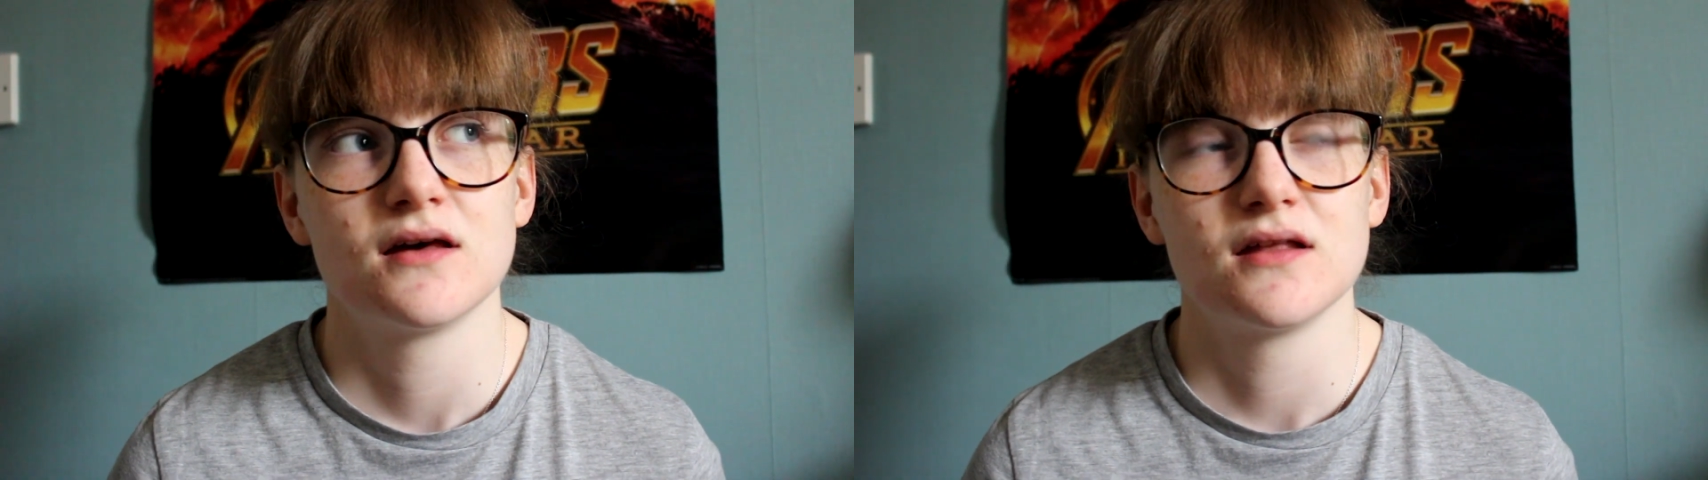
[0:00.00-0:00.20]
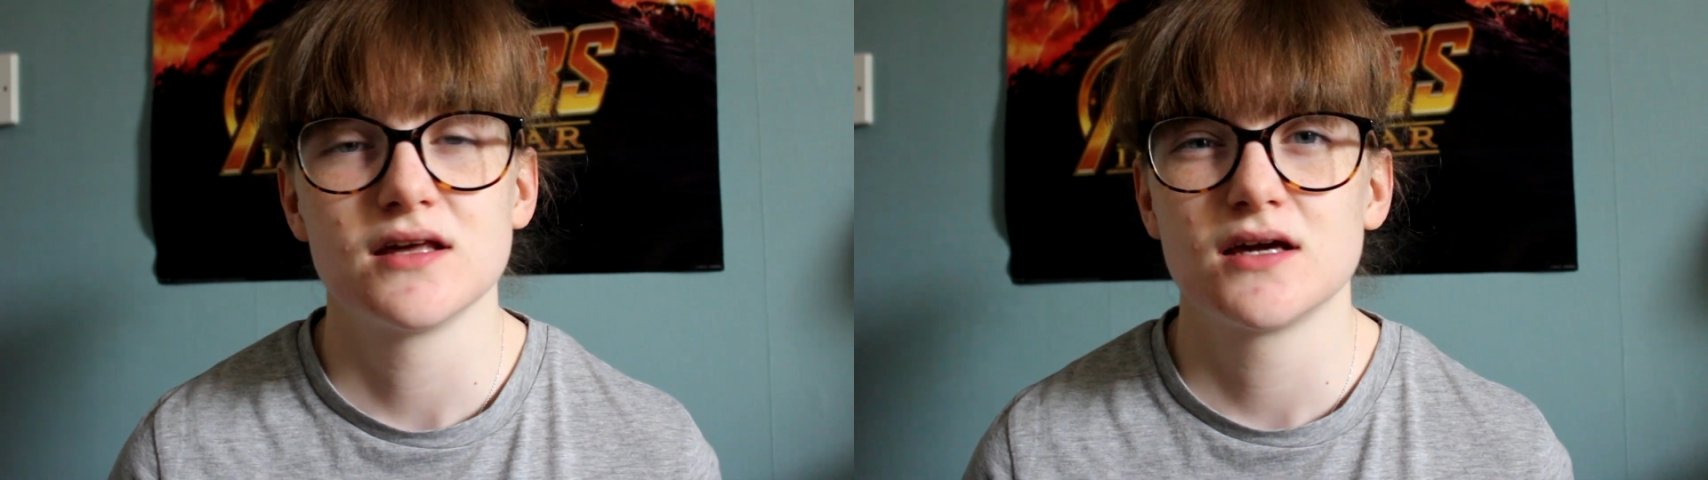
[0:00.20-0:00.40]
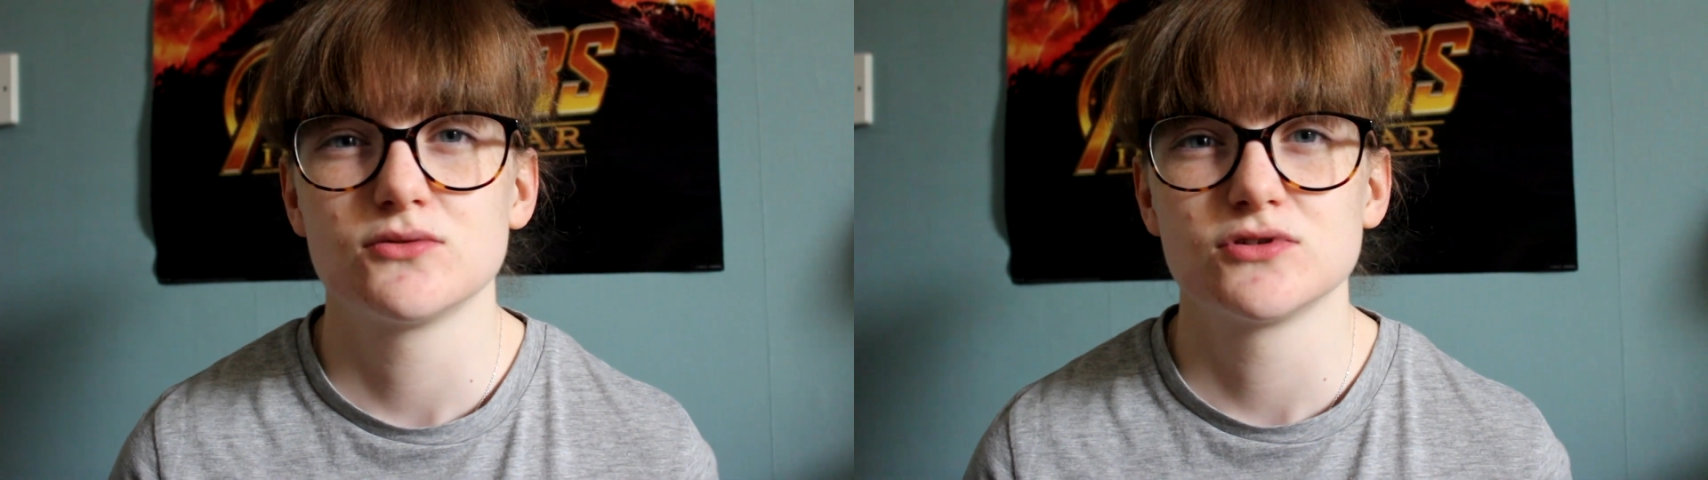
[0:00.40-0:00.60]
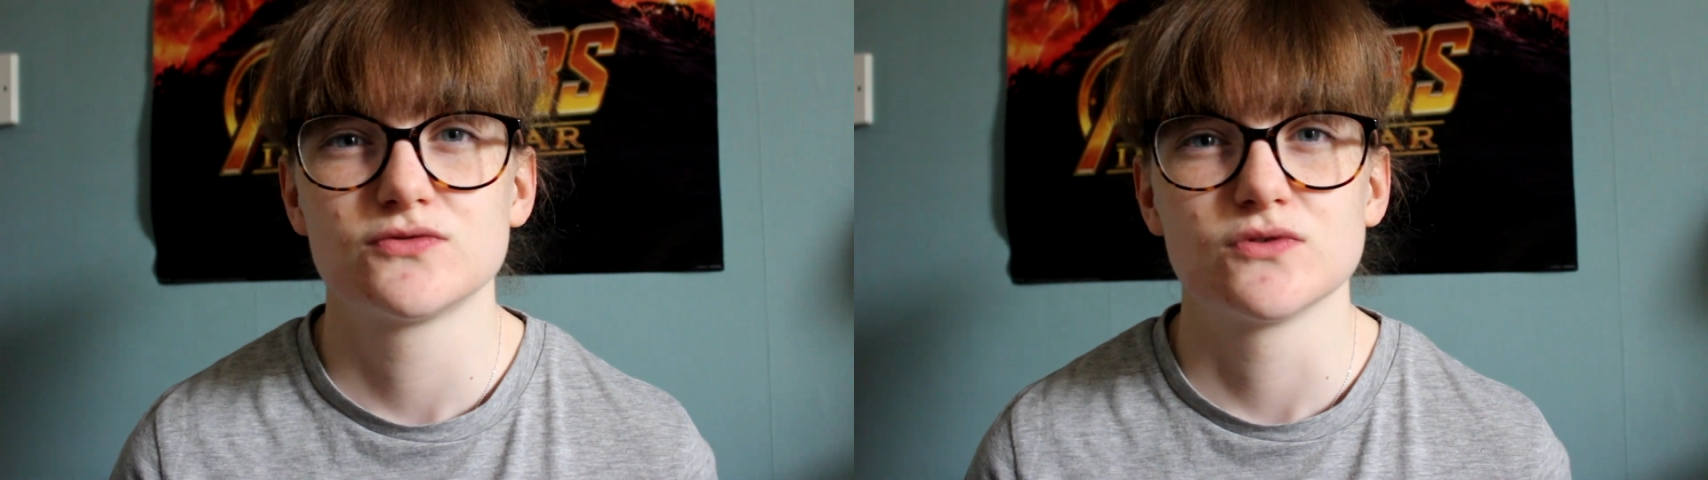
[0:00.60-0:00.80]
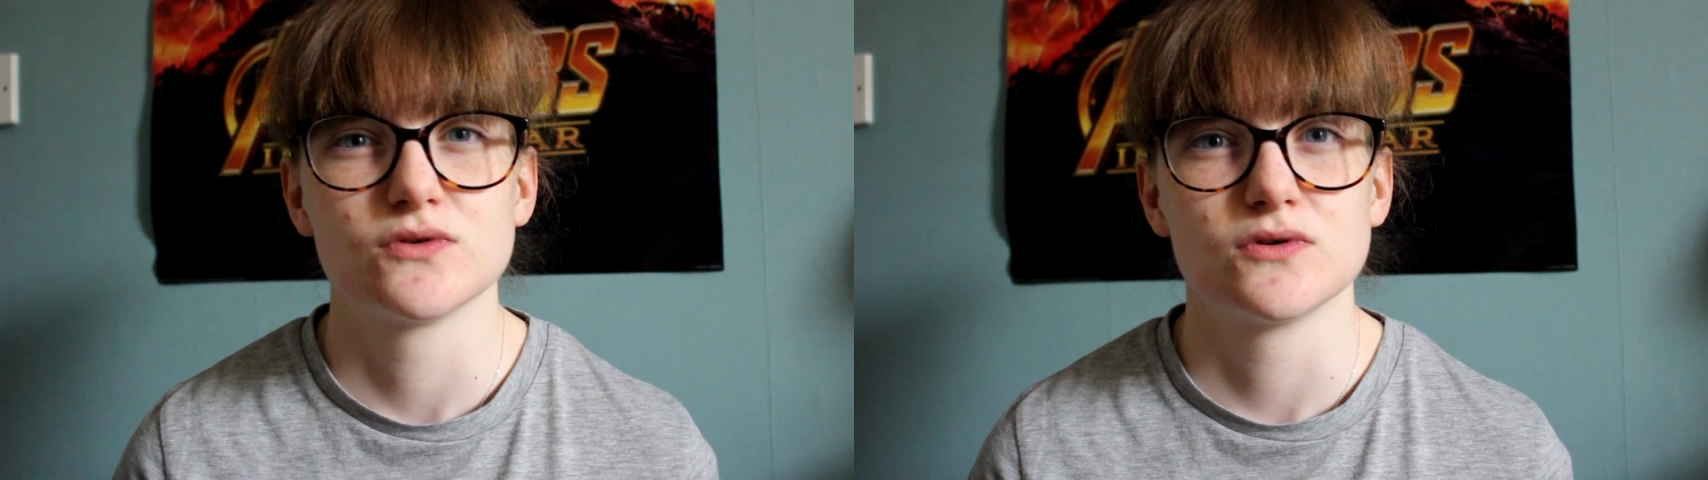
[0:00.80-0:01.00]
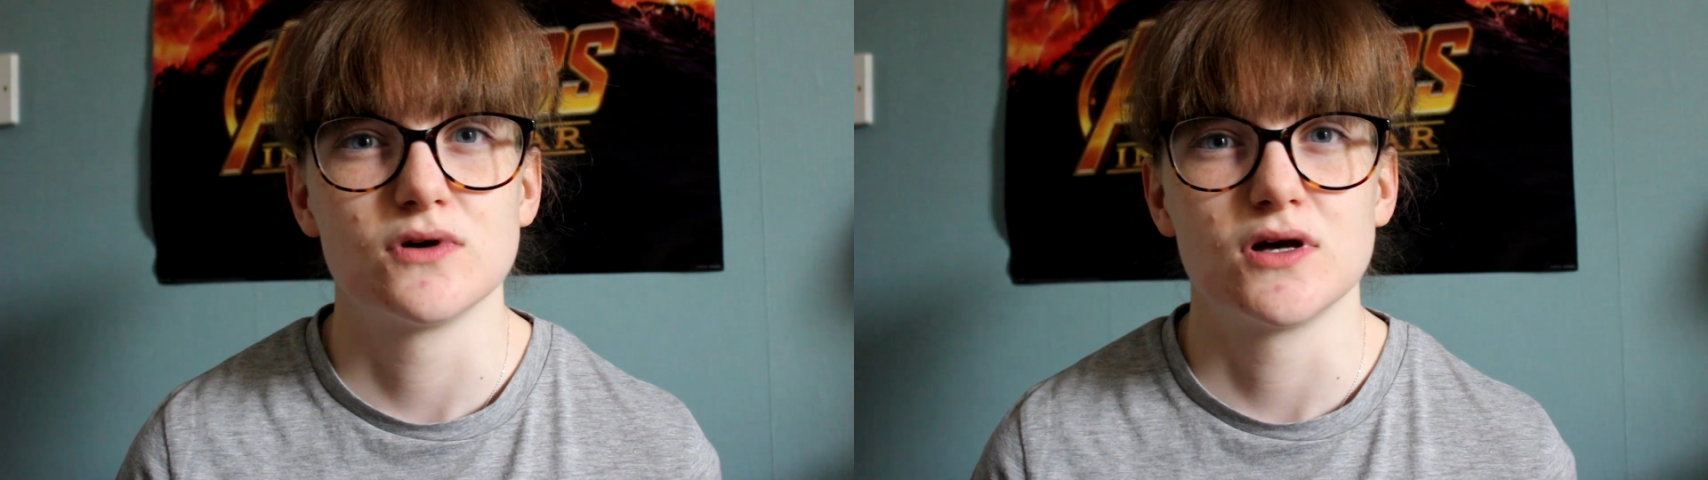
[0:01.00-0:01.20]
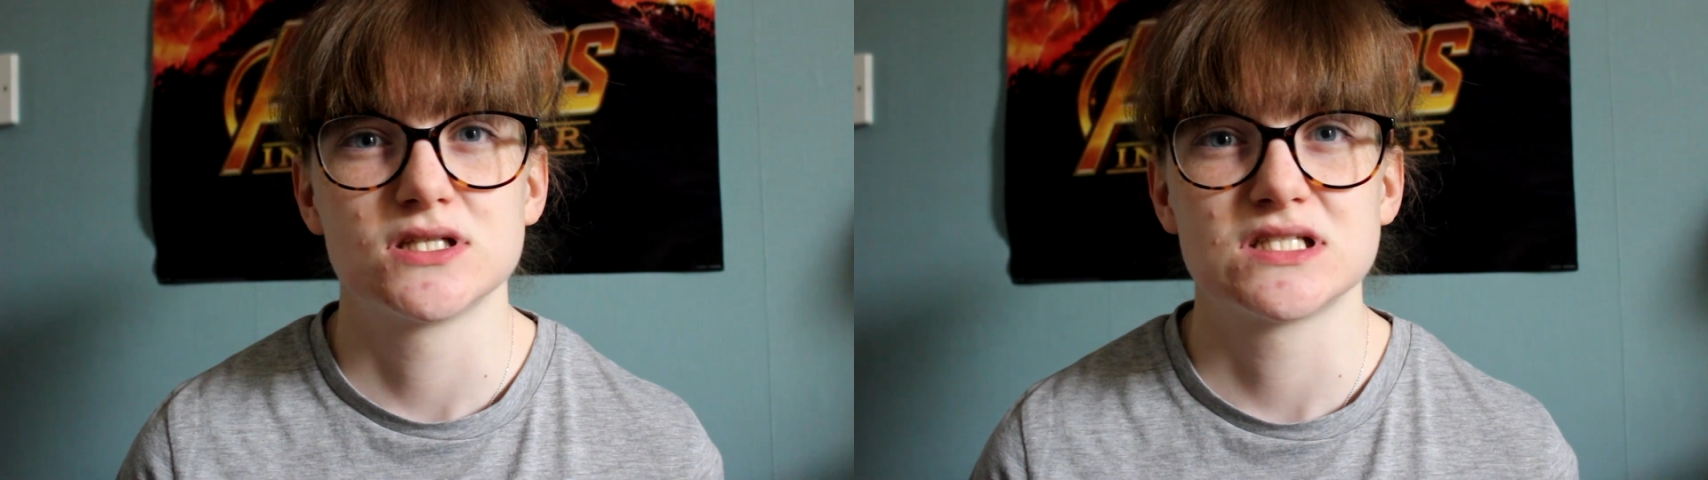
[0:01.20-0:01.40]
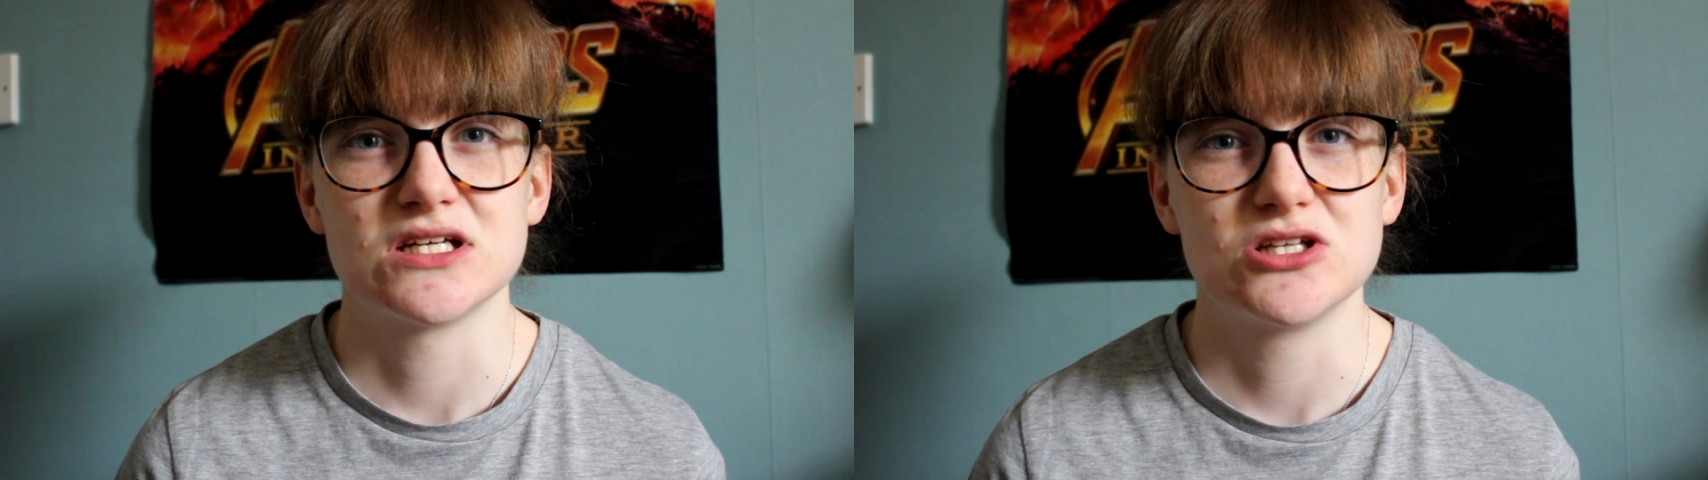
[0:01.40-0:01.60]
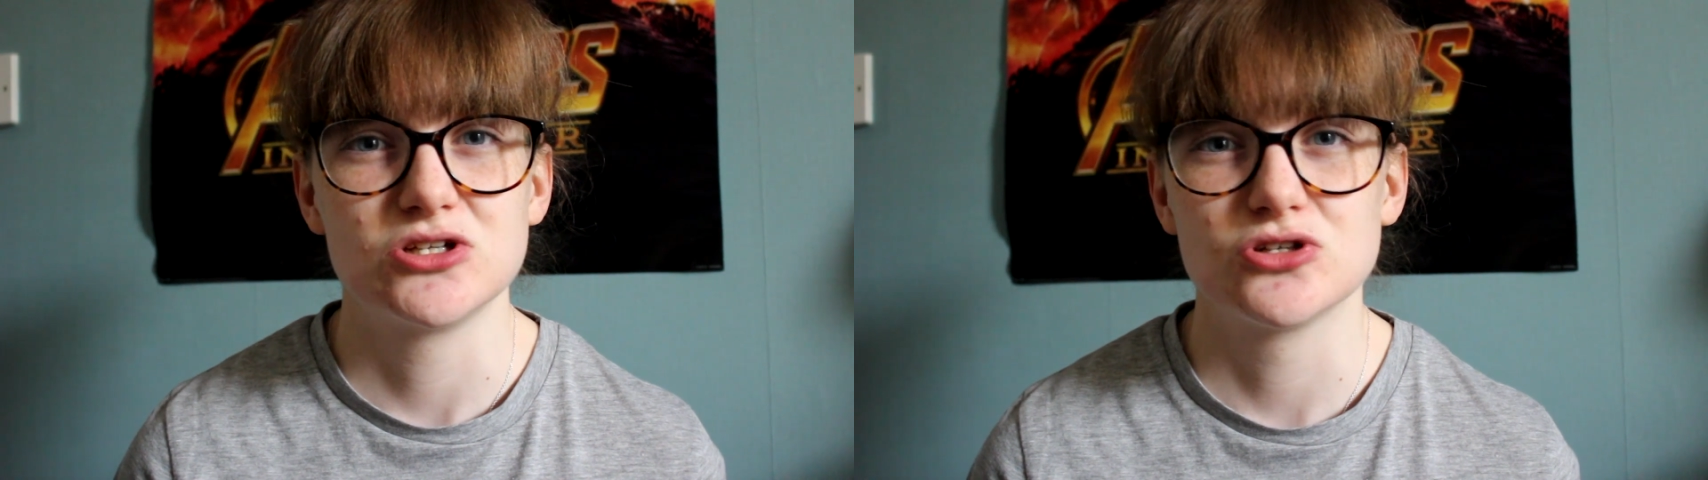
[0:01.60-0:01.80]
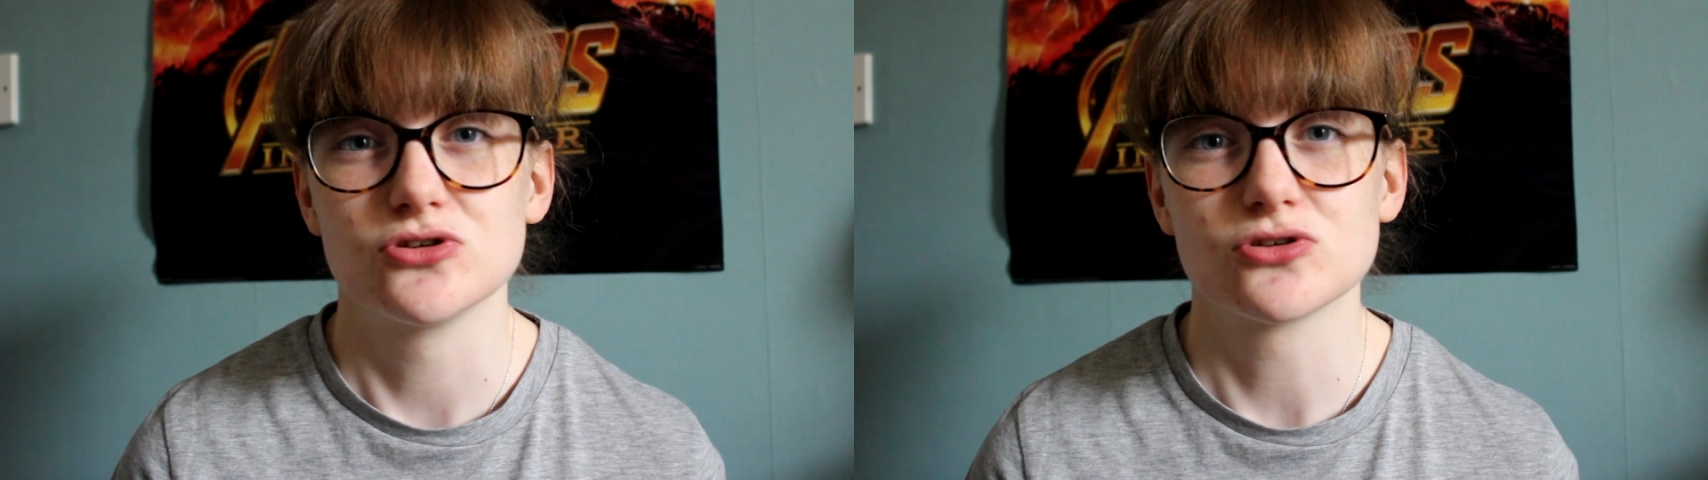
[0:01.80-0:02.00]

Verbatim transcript: I think it was for a cylinder